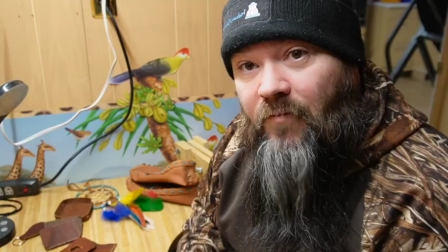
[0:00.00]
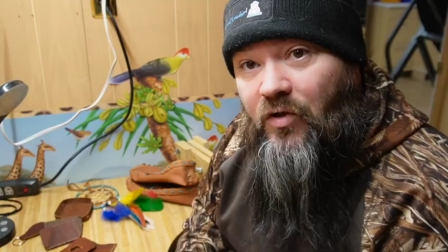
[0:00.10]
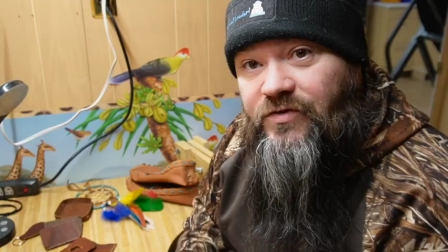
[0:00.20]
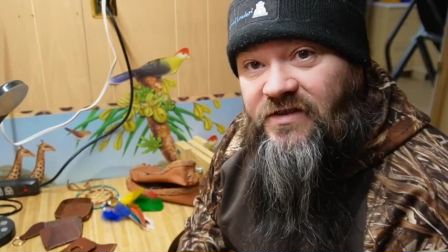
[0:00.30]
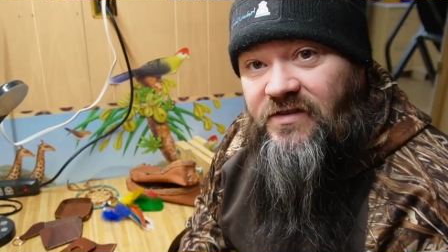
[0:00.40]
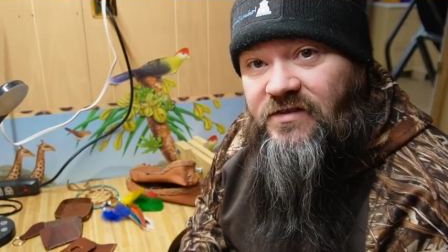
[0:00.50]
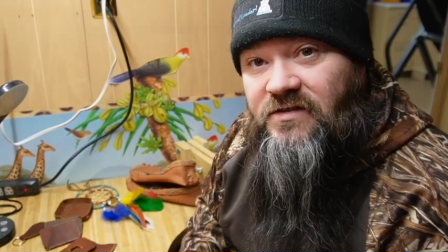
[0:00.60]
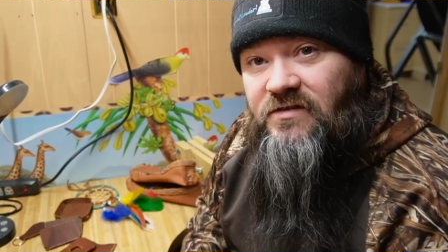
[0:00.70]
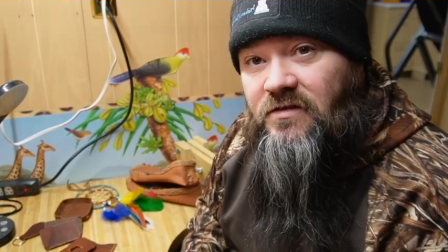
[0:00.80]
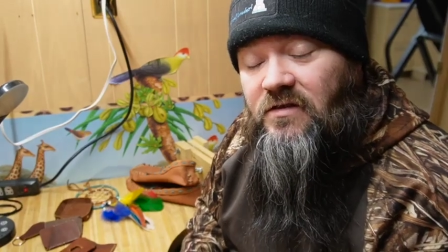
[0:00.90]

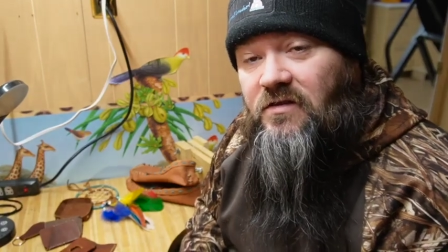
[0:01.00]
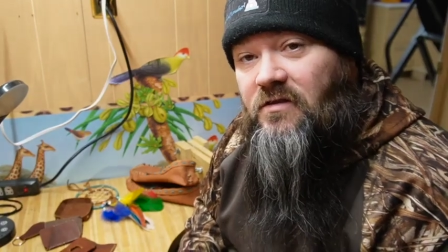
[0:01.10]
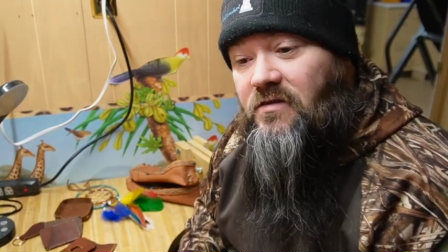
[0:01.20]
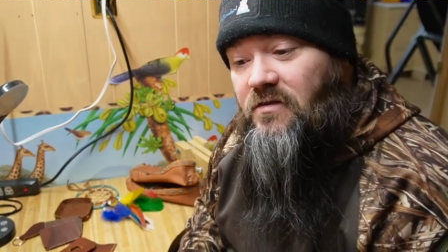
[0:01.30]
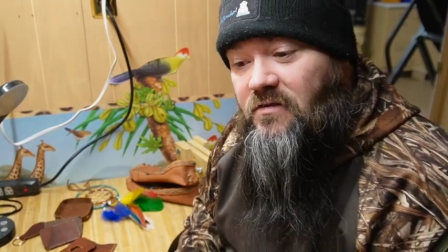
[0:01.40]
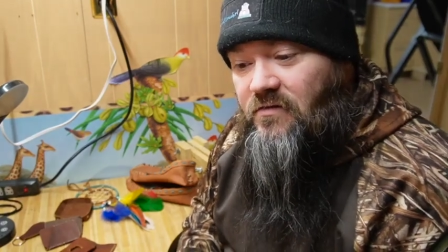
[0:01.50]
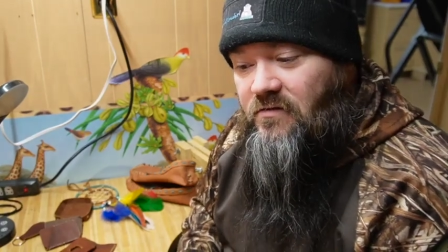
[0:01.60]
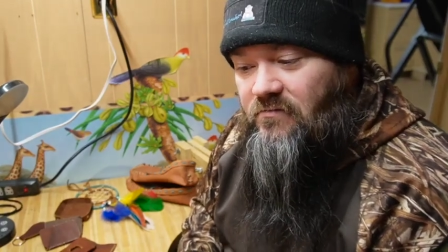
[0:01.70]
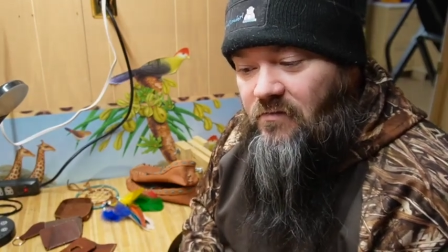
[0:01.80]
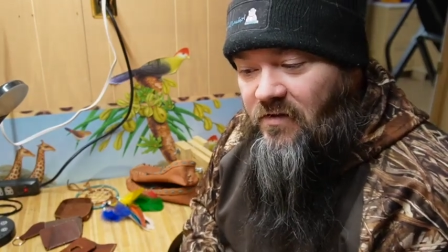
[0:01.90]
purses,
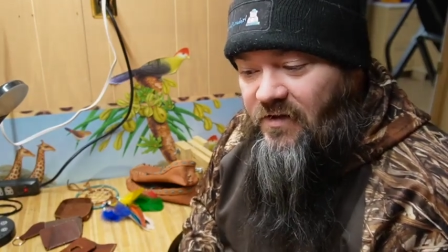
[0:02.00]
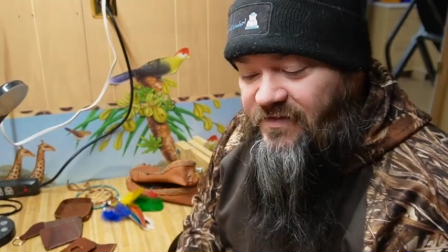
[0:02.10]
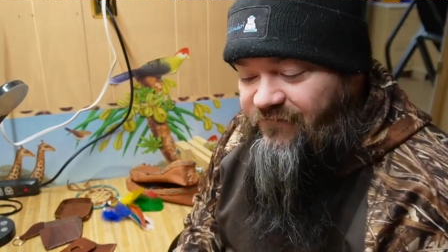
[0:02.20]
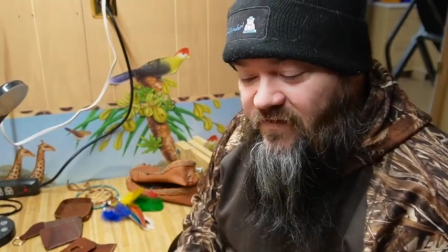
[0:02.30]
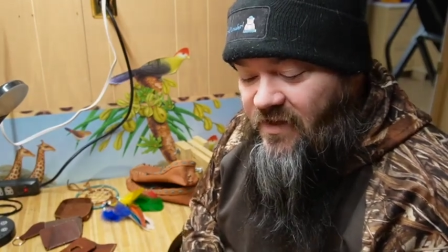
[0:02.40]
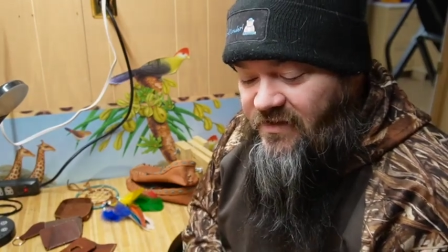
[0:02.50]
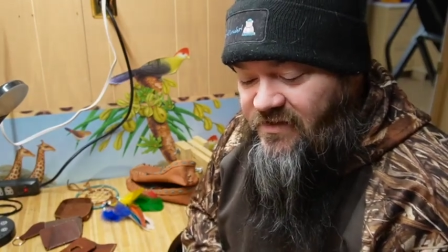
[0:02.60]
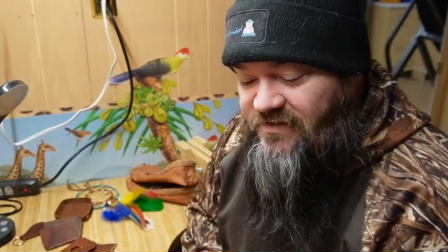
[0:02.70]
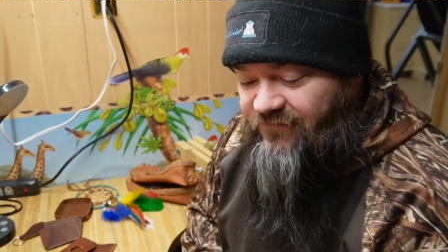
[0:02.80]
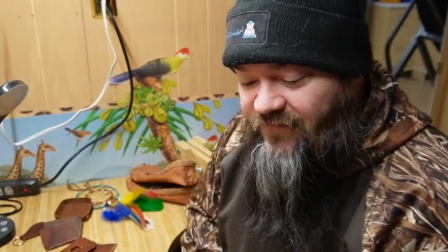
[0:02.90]
uh, different kinds
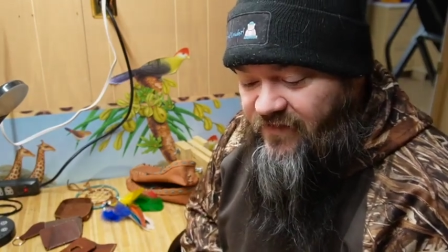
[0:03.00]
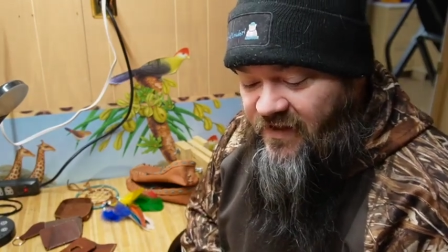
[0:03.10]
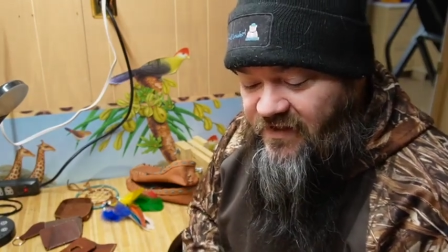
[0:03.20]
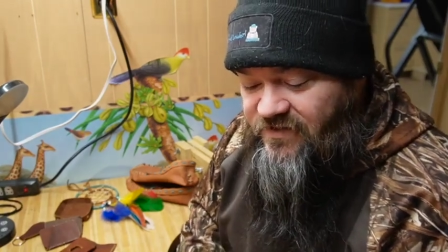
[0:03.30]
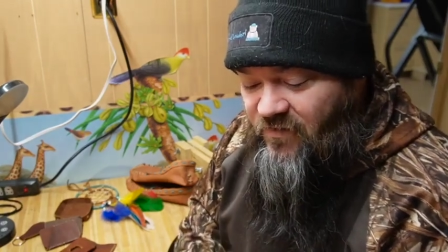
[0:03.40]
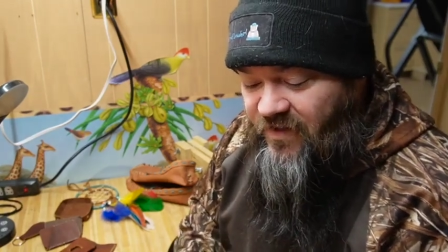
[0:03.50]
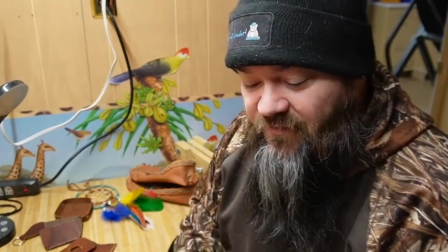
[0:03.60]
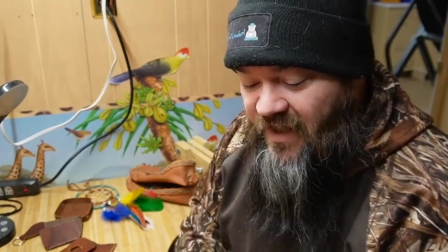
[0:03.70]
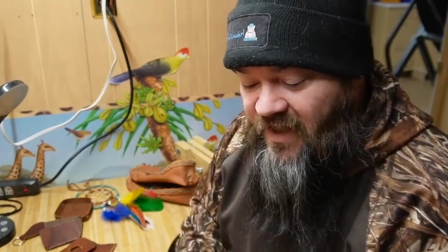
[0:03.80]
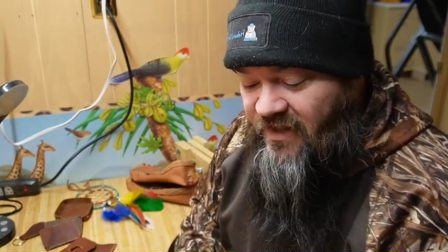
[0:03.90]
of stuff like that, suede
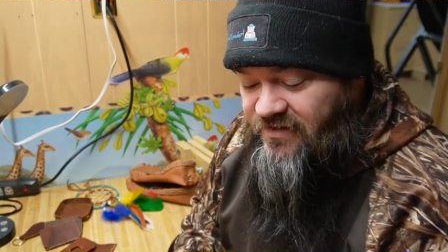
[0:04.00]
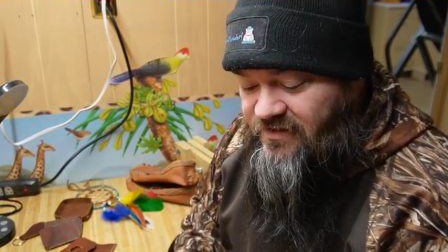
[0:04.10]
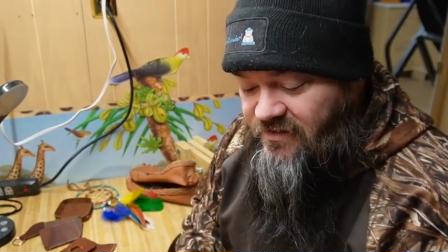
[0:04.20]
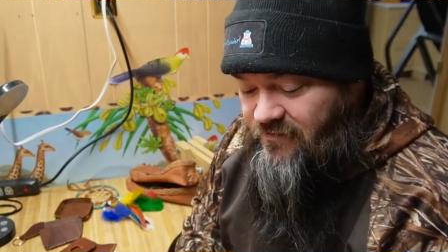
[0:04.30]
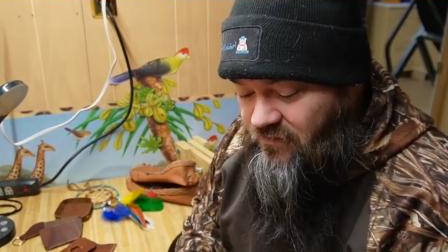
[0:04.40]
bags.